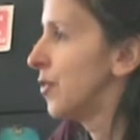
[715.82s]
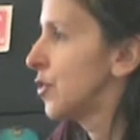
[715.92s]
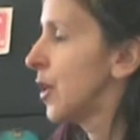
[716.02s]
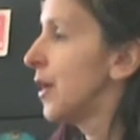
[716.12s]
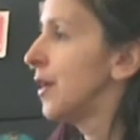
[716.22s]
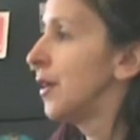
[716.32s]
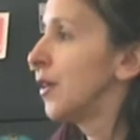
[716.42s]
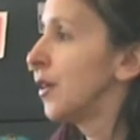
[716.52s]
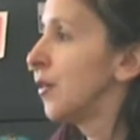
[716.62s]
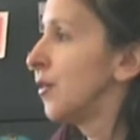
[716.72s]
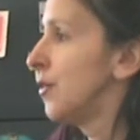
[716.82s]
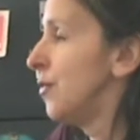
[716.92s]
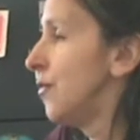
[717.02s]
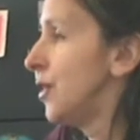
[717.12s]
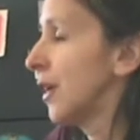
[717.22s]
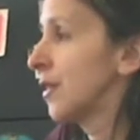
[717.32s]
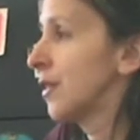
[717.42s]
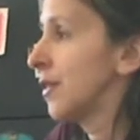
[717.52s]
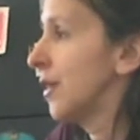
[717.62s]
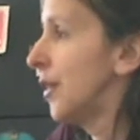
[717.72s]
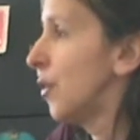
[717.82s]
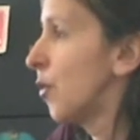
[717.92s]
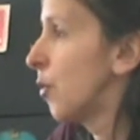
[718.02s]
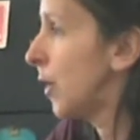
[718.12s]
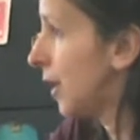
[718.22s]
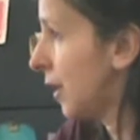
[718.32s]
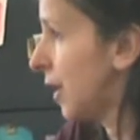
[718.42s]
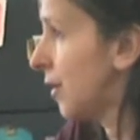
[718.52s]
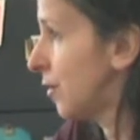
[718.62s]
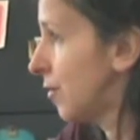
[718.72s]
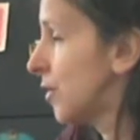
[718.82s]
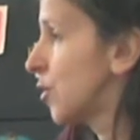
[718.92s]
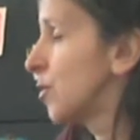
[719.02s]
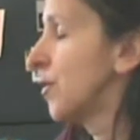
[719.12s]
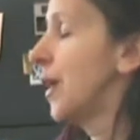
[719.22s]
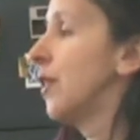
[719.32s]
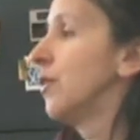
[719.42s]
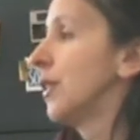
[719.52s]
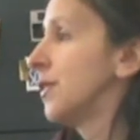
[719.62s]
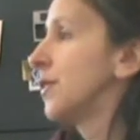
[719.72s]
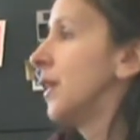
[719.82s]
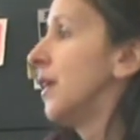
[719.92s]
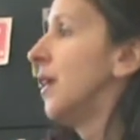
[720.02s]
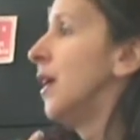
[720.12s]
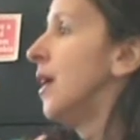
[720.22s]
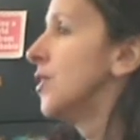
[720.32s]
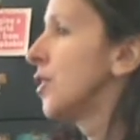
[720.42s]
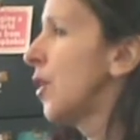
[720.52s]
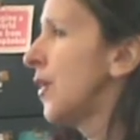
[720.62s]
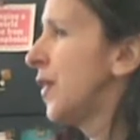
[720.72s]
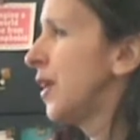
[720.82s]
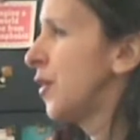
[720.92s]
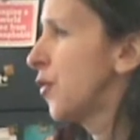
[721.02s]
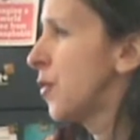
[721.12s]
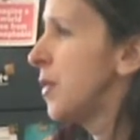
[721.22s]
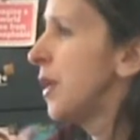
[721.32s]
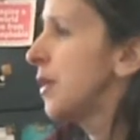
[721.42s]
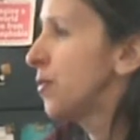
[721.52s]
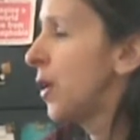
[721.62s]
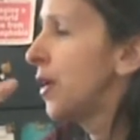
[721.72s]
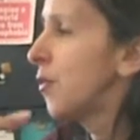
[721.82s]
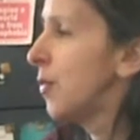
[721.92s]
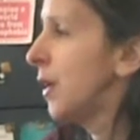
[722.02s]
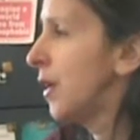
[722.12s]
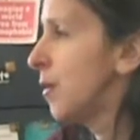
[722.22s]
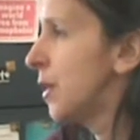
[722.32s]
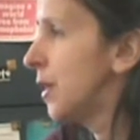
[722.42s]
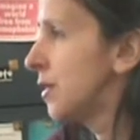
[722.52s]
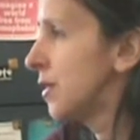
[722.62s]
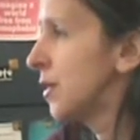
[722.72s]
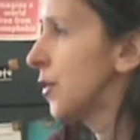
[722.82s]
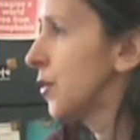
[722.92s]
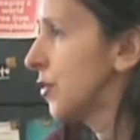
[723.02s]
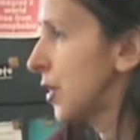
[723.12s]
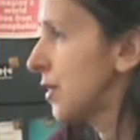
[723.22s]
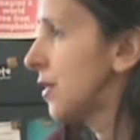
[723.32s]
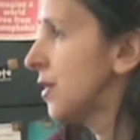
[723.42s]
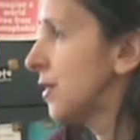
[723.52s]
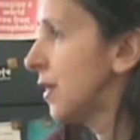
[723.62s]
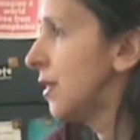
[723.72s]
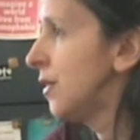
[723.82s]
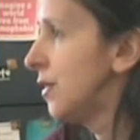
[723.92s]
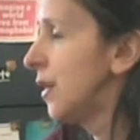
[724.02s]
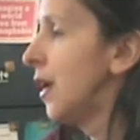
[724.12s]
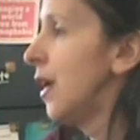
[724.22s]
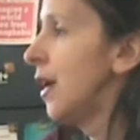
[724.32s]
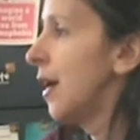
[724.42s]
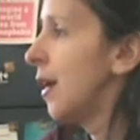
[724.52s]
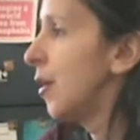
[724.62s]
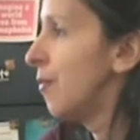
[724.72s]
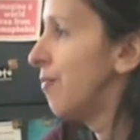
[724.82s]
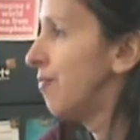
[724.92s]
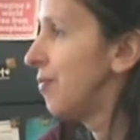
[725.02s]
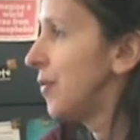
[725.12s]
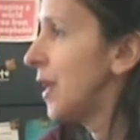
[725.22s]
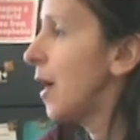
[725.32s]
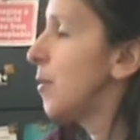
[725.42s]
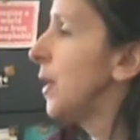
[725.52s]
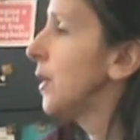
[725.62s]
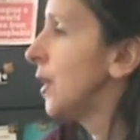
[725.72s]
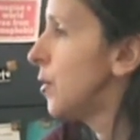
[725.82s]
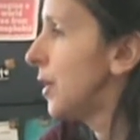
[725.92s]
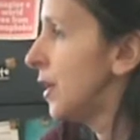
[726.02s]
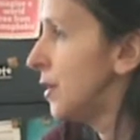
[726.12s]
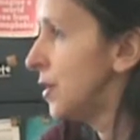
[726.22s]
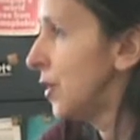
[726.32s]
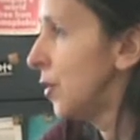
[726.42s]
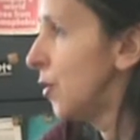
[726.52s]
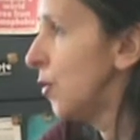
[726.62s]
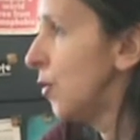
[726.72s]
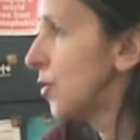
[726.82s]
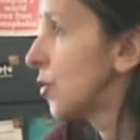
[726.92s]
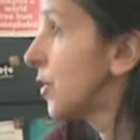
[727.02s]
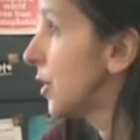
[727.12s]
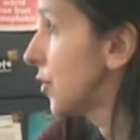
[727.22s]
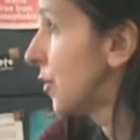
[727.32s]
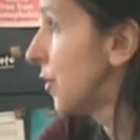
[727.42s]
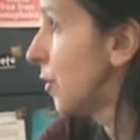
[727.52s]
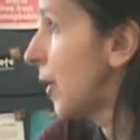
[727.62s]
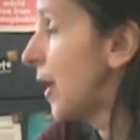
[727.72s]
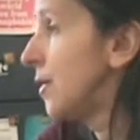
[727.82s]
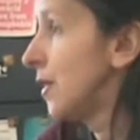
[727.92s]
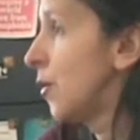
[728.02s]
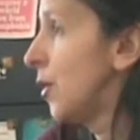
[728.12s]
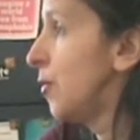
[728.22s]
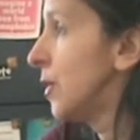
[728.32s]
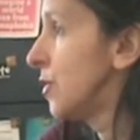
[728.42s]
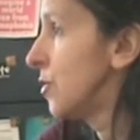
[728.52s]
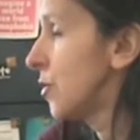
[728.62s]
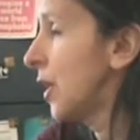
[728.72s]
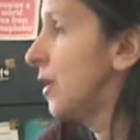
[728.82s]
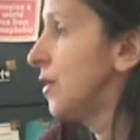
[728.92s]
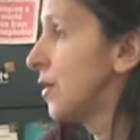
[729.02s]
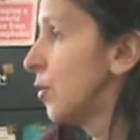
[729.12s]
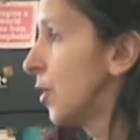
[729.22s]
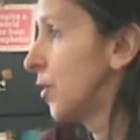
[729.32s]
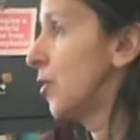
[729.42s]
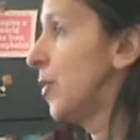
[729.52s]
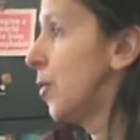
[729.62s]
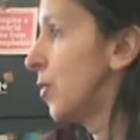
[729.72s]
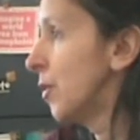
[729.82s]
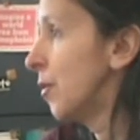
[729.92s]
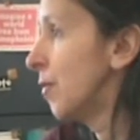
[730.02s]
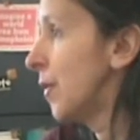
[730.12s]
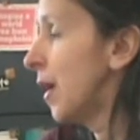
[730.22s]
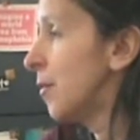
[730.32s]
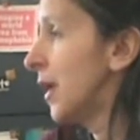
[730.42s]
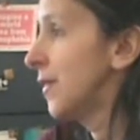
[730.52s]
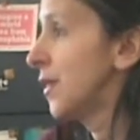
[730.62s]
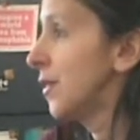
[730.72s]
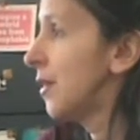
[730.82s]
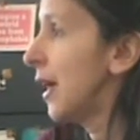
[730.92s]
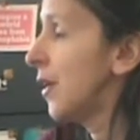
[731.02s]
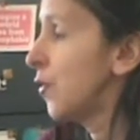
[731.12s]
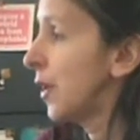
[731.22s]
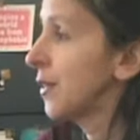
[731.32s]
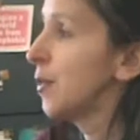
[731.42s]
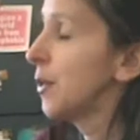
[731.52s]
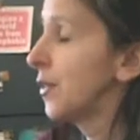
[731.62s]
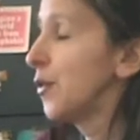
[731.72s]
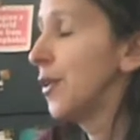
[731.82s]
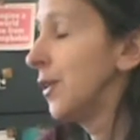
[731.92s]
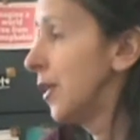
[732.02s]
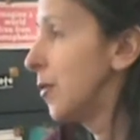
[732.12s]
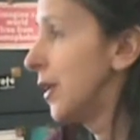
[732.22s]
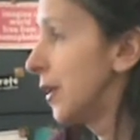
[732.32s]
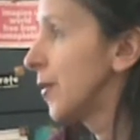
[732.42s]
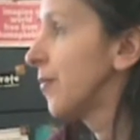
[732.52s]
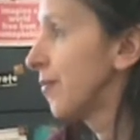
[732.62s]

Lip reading: try to interject, where we can in terms of advocacy. So think for me, it's part of being committed to social justice is not being limited to traditional ways that we've been trained to work with people. Not that they're not effective, but they're very limiting.